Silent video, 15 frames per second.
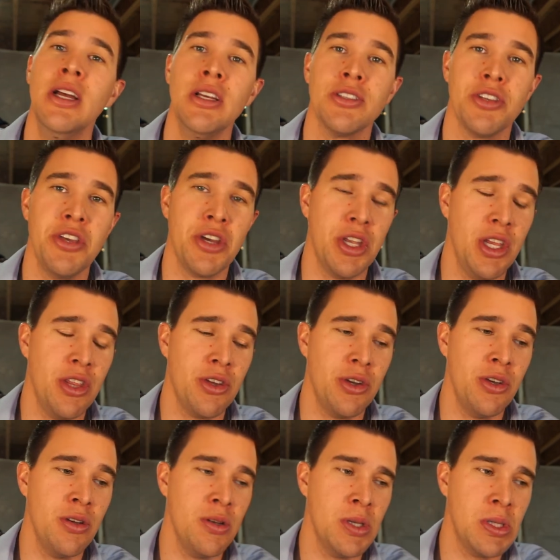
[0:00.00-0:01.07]
So you can either
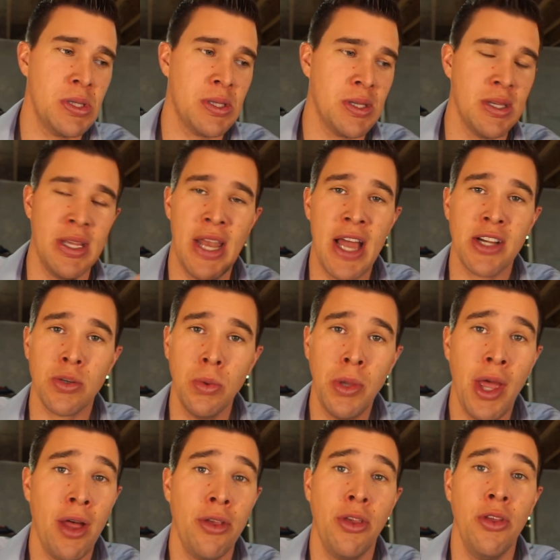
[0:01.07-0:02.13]
use an actual
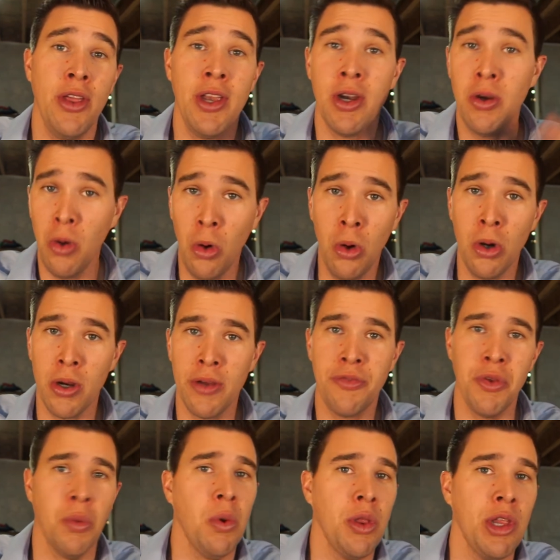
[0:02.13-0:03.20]
calculator, or if
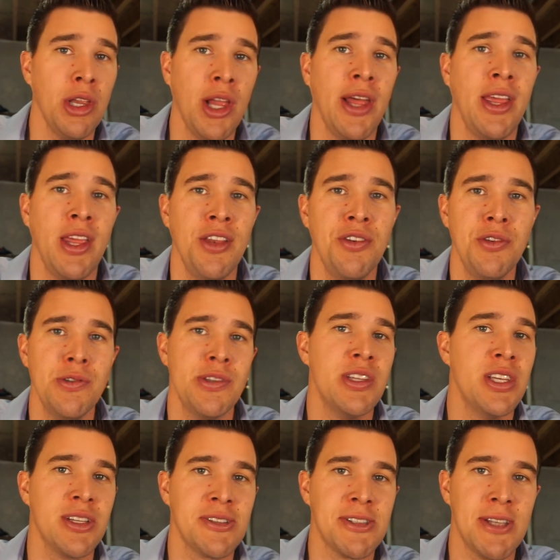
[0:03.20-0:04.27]
you're really liking using
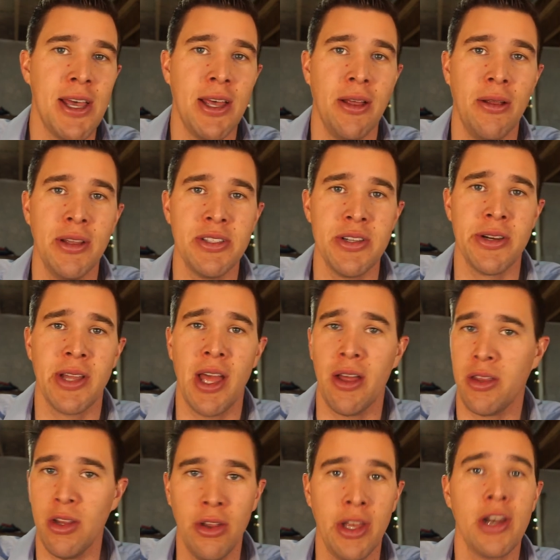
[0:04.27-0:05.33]
Excel as your
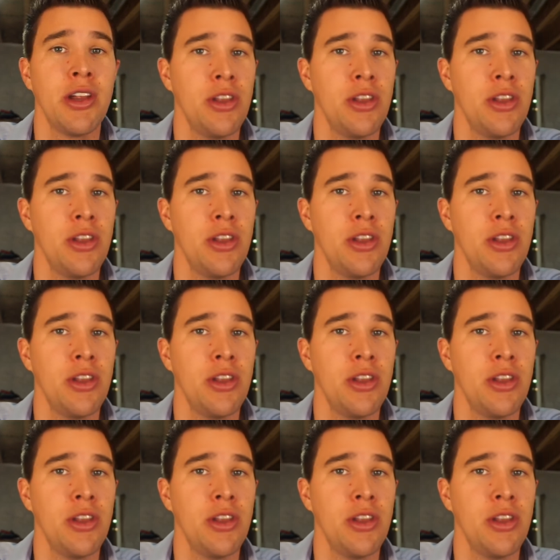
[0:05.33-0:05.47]
calculator,